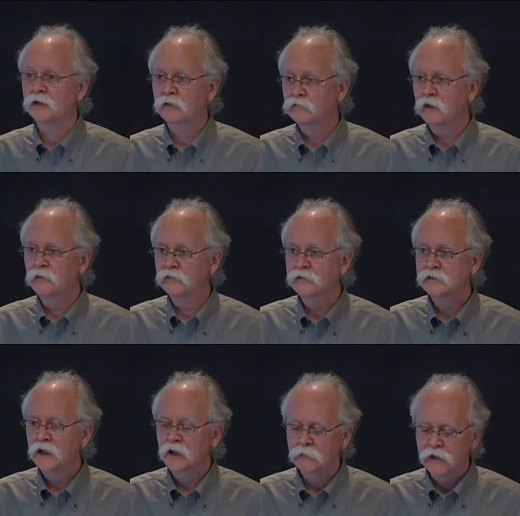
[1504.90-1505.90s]
involved this
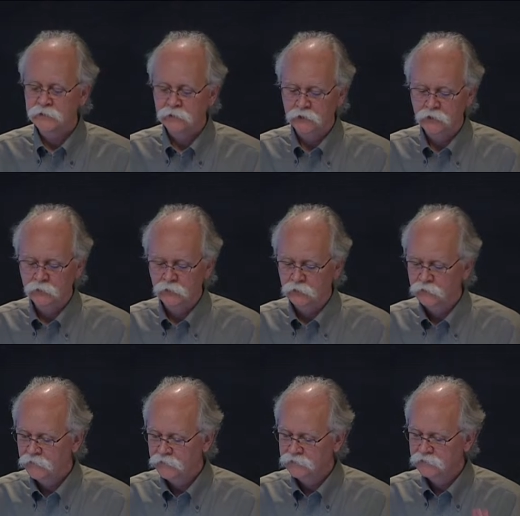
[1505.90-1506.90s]
kind of mass spectrometer.
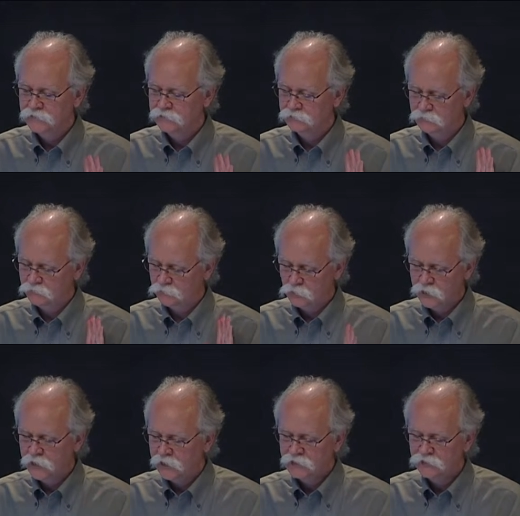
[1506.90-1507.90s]
But this is
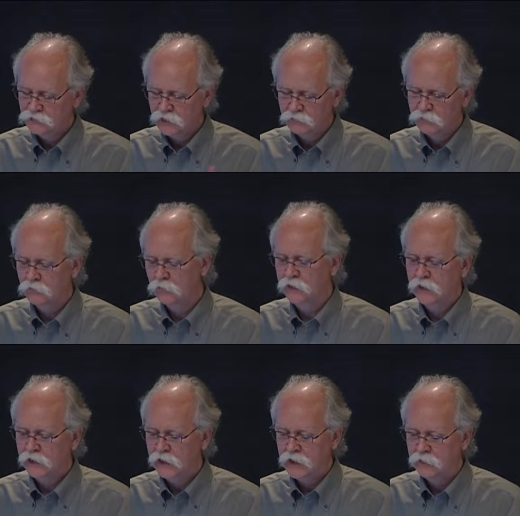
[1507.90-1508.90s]
really
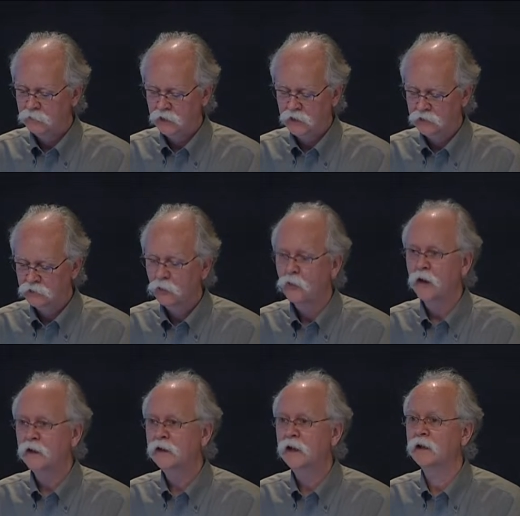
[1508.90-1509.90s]
straightforwardly aimed at
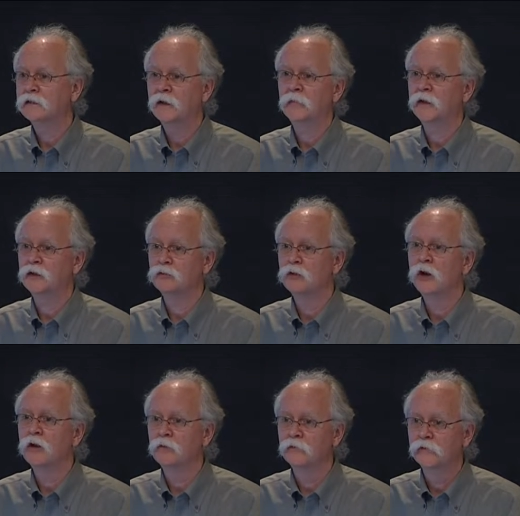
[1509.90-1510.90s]
quantitating something you
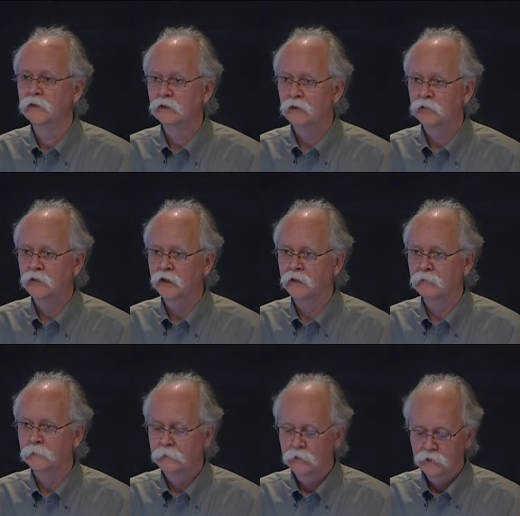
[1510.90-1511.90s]
know already,
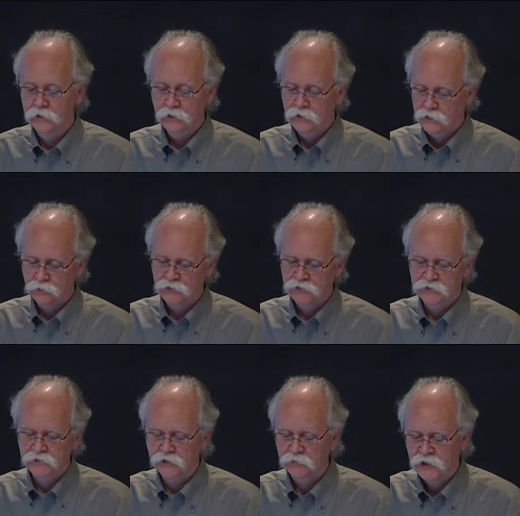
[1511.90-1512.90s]
and which is
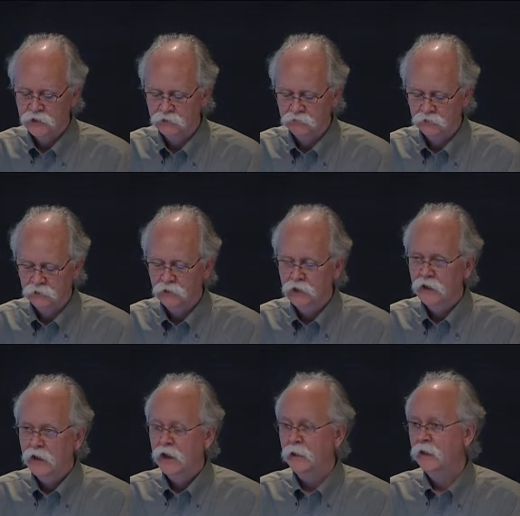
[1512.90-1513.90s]
the objective here.
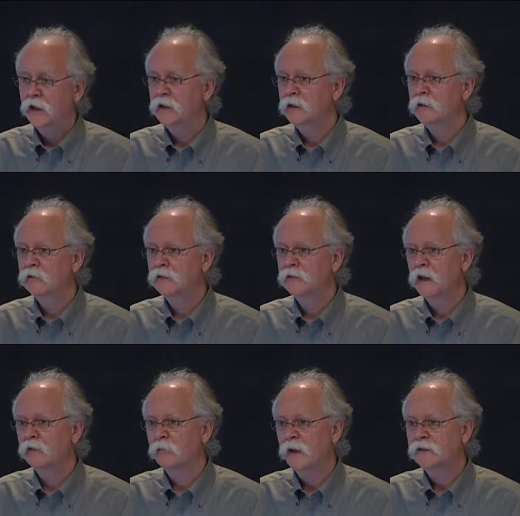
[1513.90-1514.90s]
And the idea in this kind
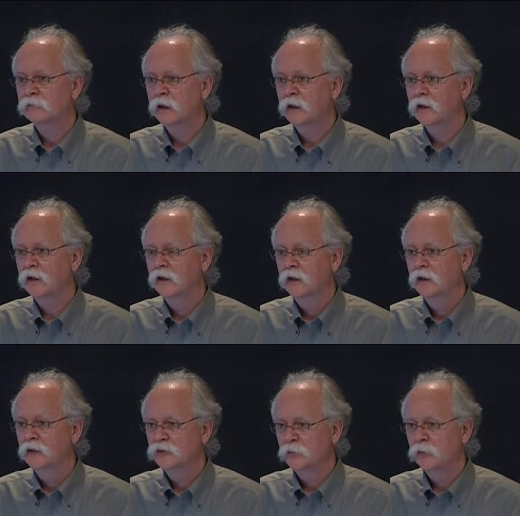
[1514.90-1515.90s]
of mass spec,
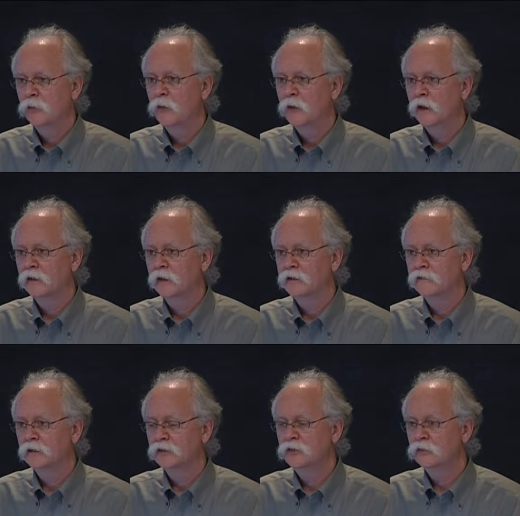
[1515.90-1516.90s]
a triple quad, is
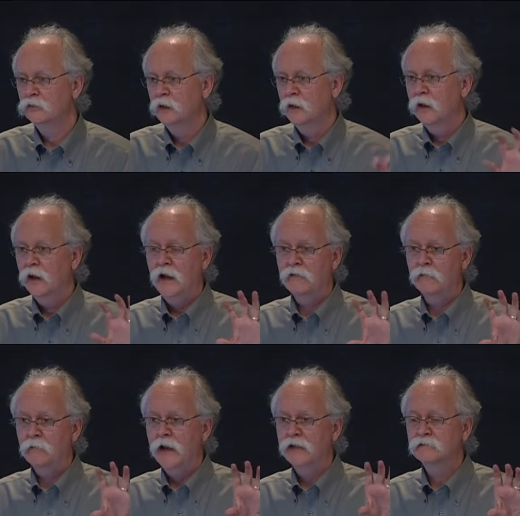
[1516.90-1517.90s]
that you have a
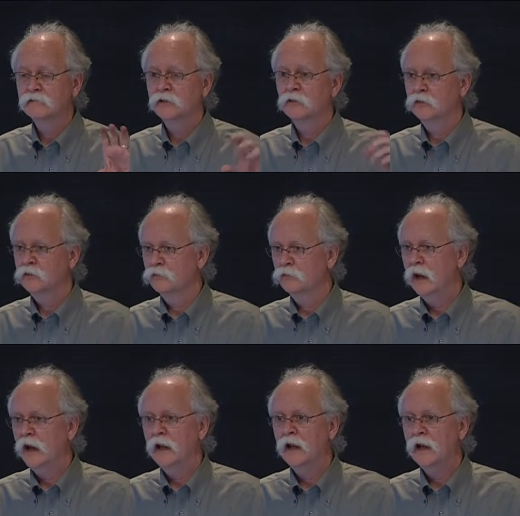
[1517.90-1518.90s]
mass, you, you
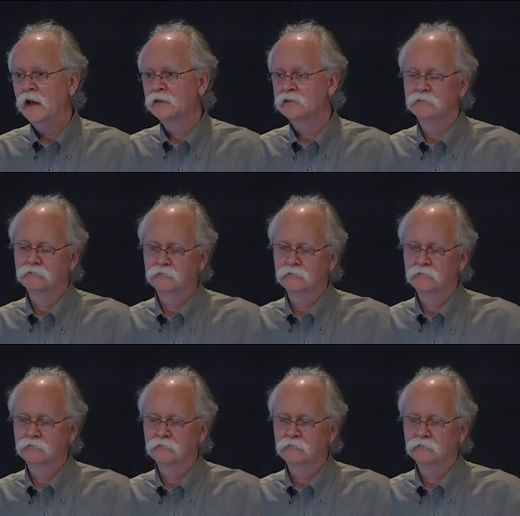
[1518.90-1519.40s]
ionize